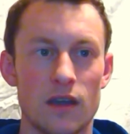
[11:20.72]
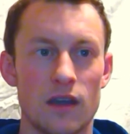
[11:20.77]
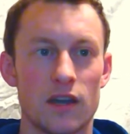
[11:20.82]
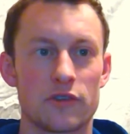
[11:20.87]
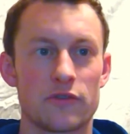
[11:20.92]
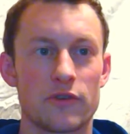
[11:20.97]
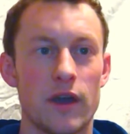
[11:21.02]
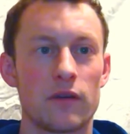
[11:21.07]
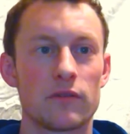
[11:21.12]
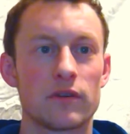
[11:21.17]

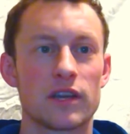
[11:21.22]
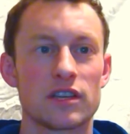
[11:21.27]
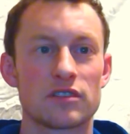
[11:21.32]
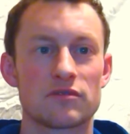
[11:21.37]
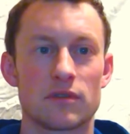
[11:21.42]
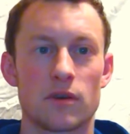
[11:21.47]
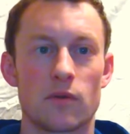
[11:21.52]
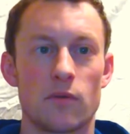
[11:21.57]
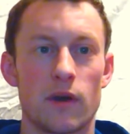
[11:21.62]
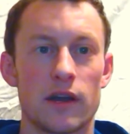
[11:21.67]
Grounding is
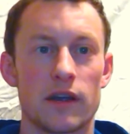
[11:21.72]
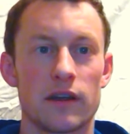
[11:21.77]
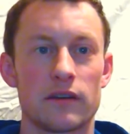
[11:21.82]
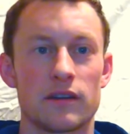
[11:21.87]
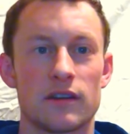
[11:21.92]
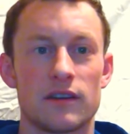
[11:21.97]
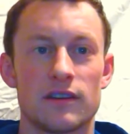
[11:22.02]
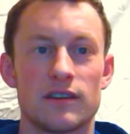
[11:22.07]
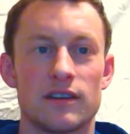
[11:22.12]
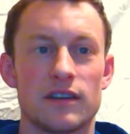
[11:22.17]
required,
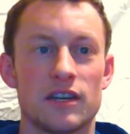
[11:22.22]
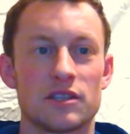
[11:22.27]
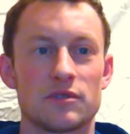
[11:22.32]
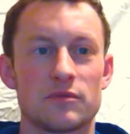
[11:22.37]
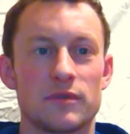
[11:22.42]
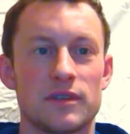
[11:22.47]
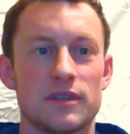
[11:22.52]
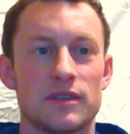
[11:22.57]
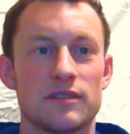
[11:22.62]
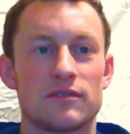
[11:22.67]
as
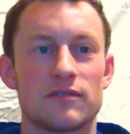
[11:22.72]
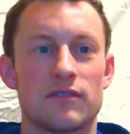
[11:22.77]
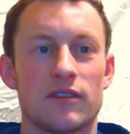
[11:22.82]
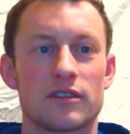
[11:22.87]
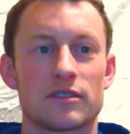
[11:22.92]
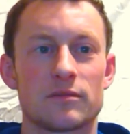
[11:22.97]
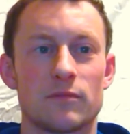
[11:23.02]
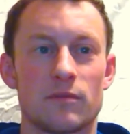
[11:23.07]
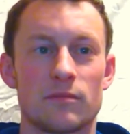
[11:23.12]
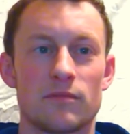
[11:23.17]
we talked
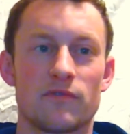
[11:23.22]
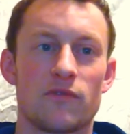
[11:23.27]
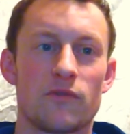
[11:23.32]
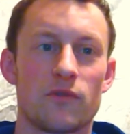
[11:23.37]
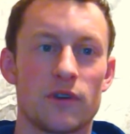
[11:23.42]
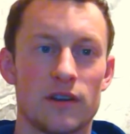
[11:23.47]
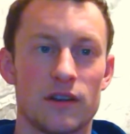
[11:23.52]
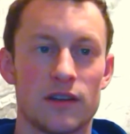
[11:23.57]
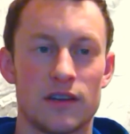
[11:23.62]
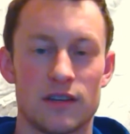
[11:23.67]
about
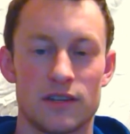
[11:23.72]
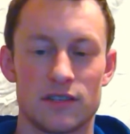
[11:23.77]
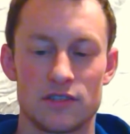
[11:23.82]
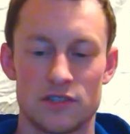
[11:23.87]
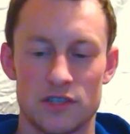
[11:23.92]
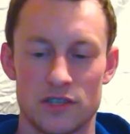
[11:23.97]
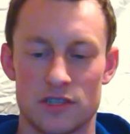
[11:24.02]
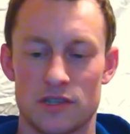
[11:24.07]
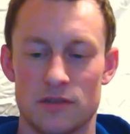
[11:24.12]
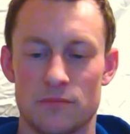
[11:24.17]
before,
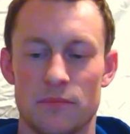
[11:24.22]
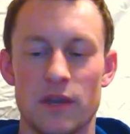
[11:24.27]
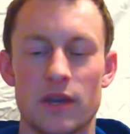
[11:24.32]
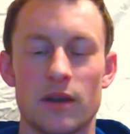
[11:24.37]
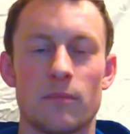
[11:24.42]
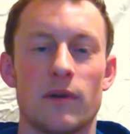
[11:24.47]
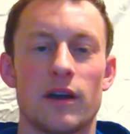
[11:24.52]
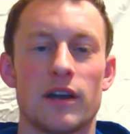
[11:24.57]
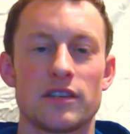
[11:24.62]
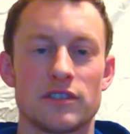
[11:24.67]
just to
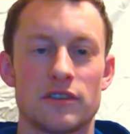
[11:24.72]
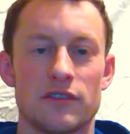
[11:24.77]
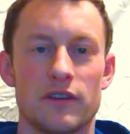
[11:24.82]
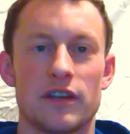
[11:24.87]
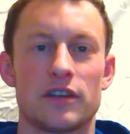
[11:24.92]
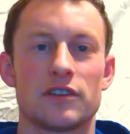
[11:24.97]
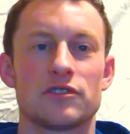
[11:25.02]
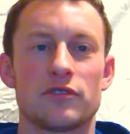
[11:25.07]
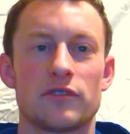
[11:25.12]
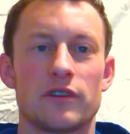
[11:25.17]
minimize your
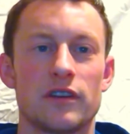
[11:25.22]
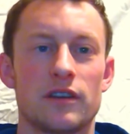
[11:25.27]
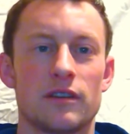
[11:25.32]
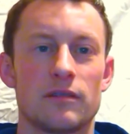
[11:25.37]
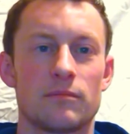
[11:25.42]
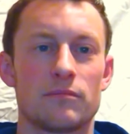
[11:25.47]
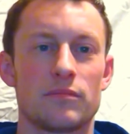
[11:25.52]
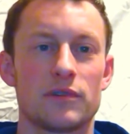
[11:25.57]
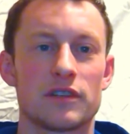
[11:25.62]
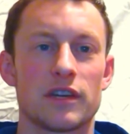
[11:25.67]
injury
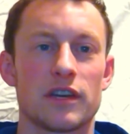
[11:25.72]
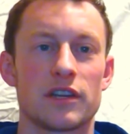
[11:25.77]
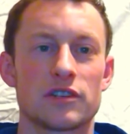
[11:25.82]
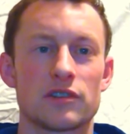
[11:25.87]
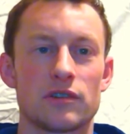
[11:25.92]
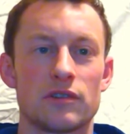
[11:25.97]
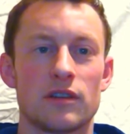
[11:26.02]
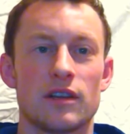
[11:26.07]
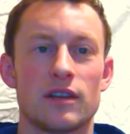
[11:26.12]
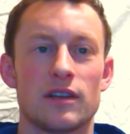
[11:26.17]

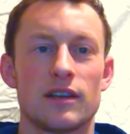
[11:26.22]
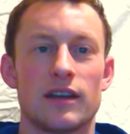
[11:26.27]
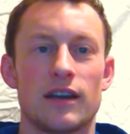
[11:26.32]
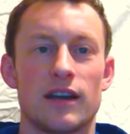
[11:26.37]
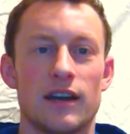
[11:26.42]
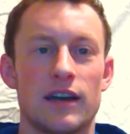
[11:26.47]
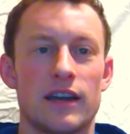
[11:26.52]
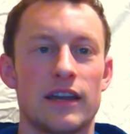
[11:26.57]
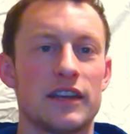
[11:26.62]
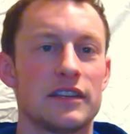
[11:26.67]
potential,
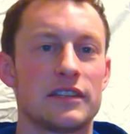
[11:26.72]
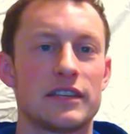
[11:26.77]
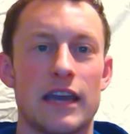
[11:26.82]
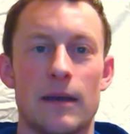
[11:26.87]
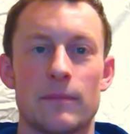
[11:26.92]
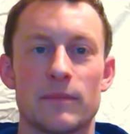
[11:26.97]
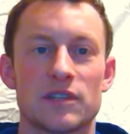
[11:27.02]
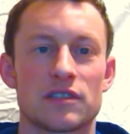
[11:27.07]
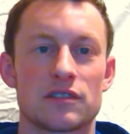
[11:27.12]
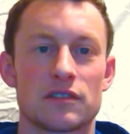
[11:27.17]
any
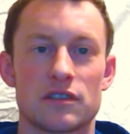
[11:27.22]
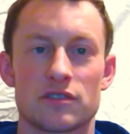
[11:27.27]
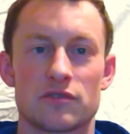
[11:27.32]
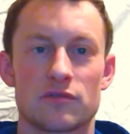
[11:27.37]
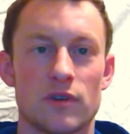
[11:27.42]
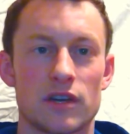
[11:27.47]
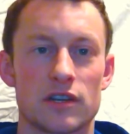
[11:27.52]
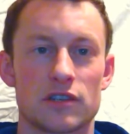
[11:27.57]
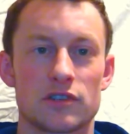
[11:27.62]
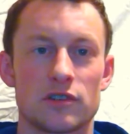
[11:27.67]
damage to
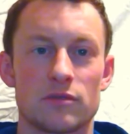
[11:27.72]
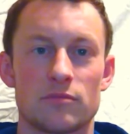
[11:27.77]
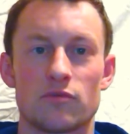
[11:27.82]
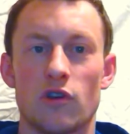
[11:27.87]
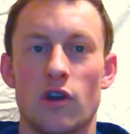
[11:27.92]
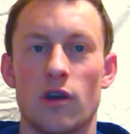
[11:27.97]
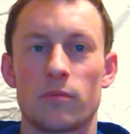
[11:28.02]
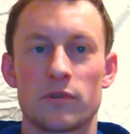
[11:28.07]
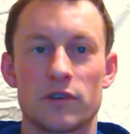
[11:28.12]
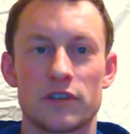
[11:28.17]
structure,
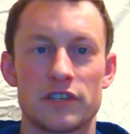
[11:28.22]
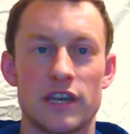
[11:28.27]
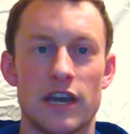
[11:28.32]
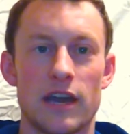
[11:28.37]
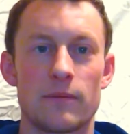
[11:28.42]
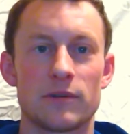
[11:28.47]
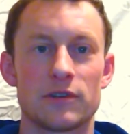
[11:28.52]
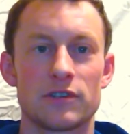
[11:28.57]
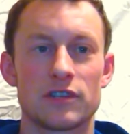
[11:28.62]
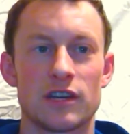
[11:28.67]
property
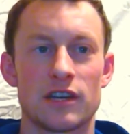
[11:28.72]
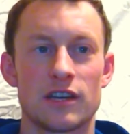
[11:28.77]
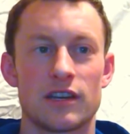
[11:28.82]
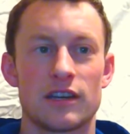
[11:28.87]
damage.